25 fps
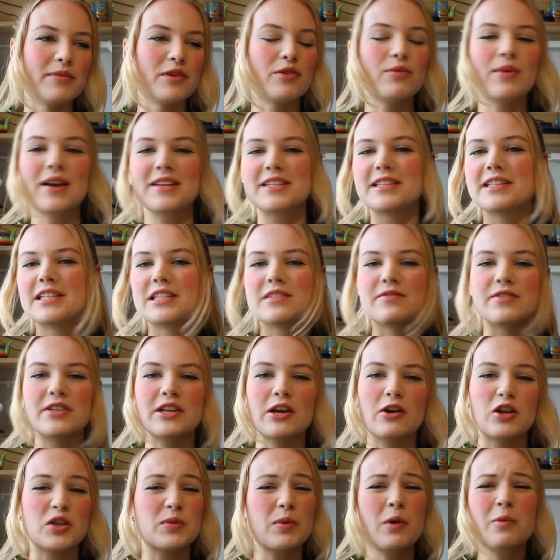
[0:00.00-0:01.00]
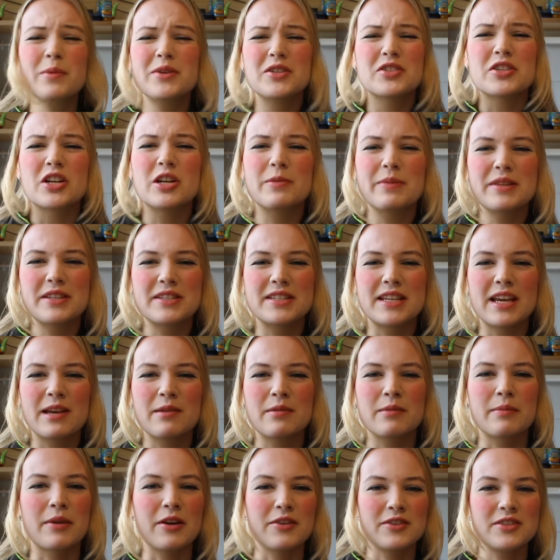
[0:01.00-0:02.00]
The rest of this video is probably just gonna be the same
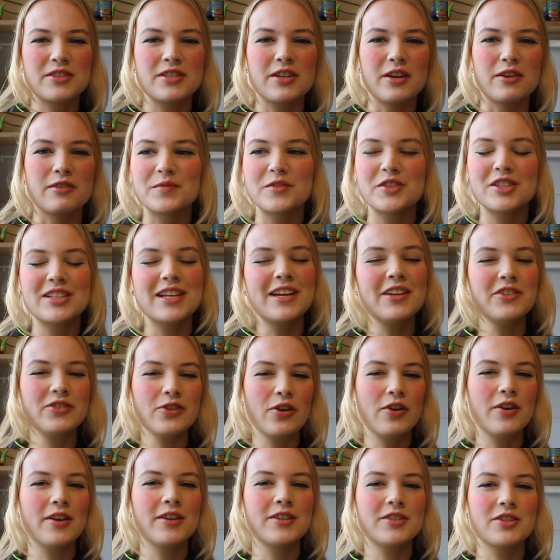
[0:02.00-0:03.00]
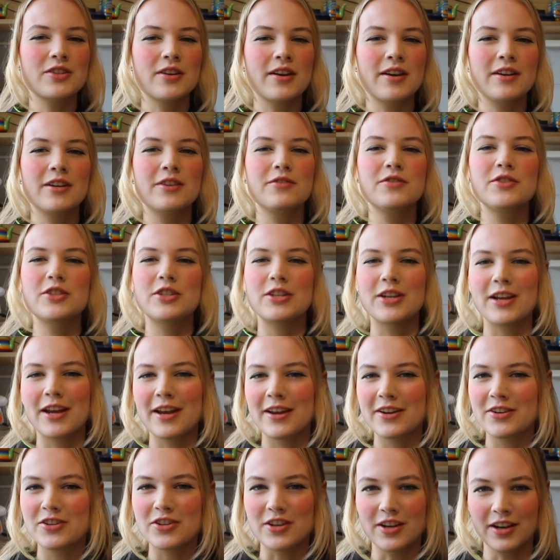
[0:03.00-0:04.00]
amount of stuff. TikTok is kind of
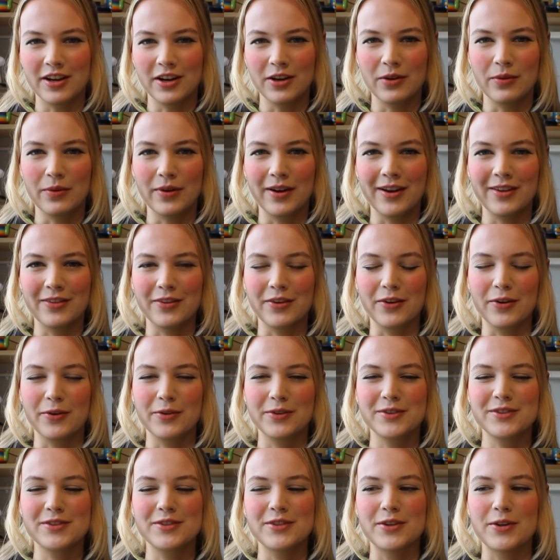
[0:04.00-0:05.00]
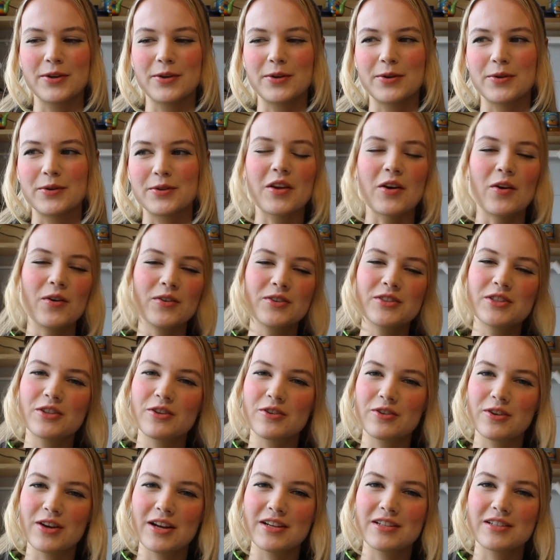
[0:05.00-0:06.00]
changing in a way though. So content
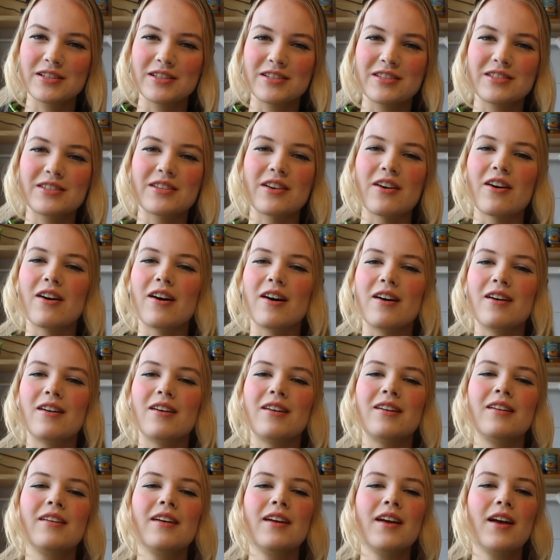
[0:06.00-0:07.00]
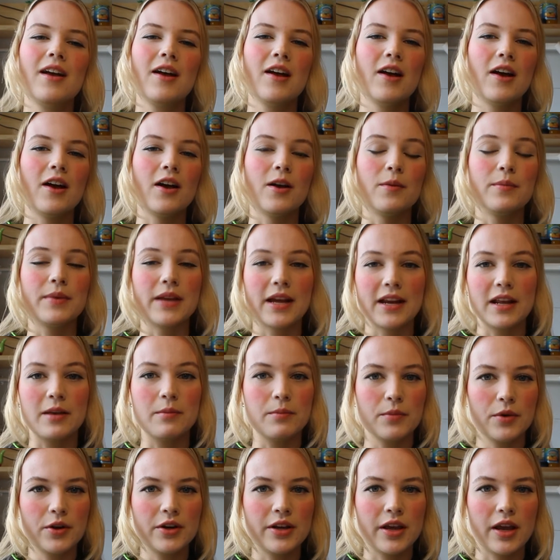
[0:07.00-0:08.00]
creators are
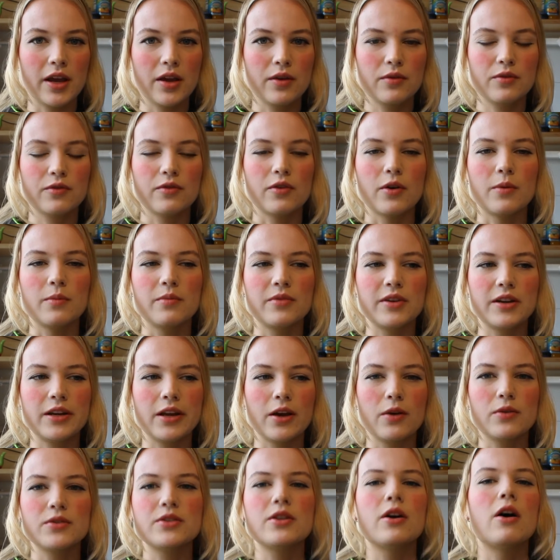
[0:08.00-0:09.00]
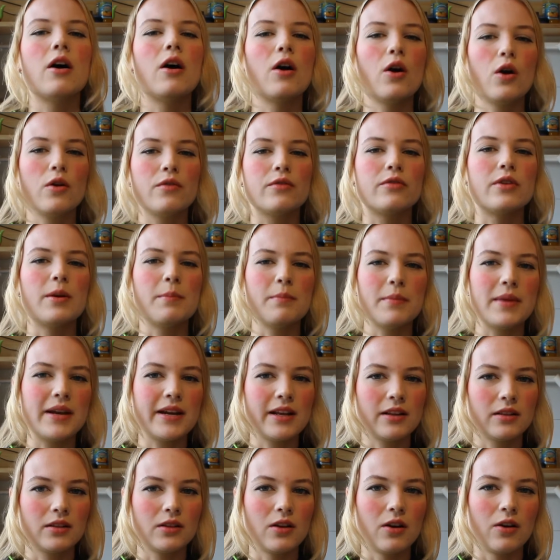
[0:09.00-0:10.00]
getting money from videos that are over a
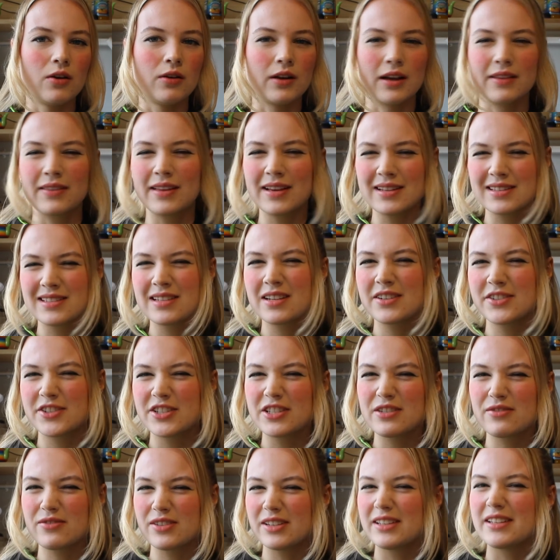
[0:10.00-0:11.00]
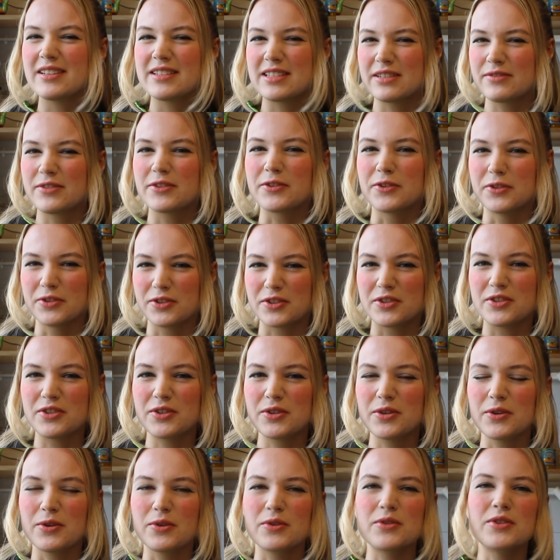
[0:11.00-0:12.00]
minute long, and that's actually really difficult to
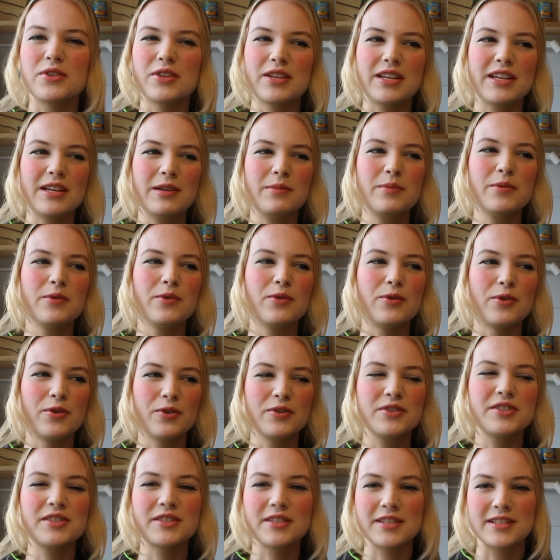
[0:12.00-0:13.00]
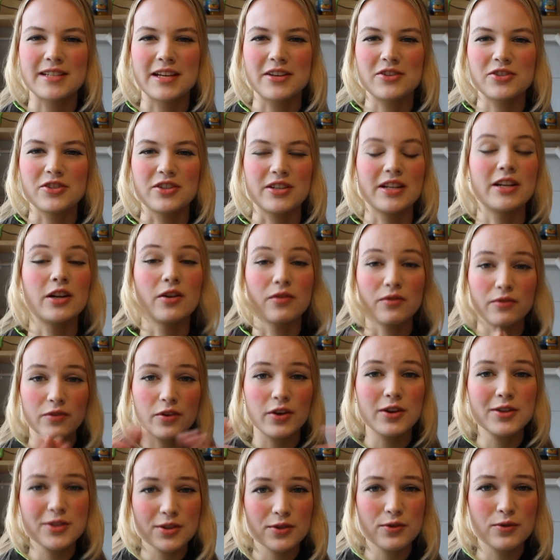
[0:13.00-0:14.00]
do, to keep your audience attention in a
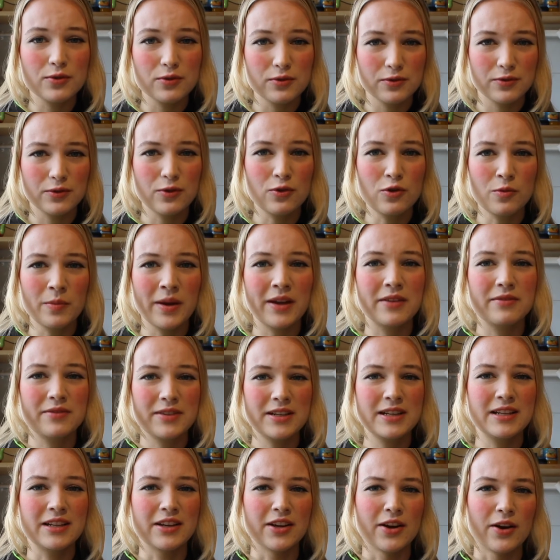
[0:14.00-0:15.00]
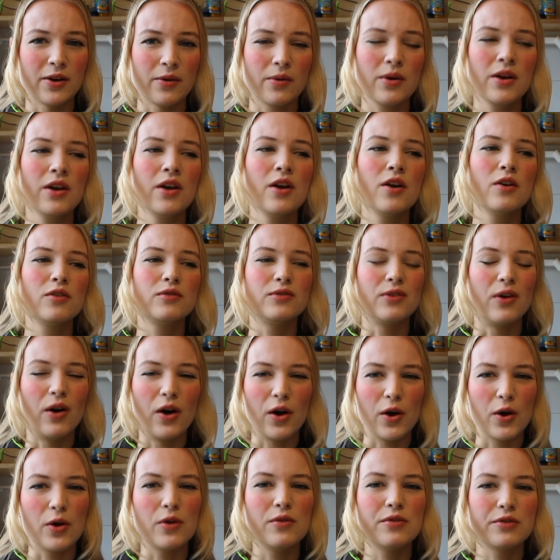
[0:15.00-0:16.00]
vertical format video for
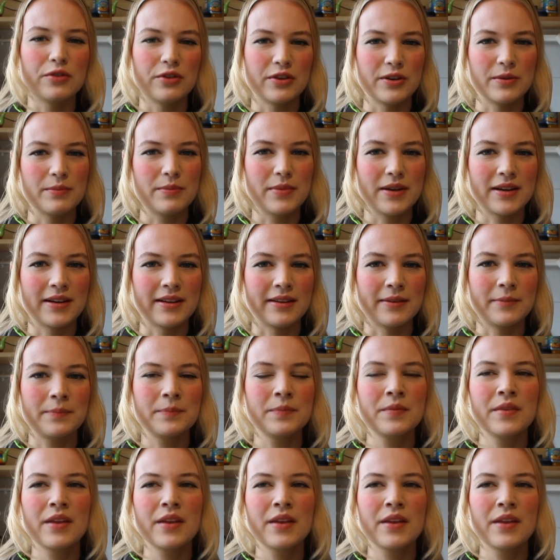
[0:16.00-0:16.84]
over a minute.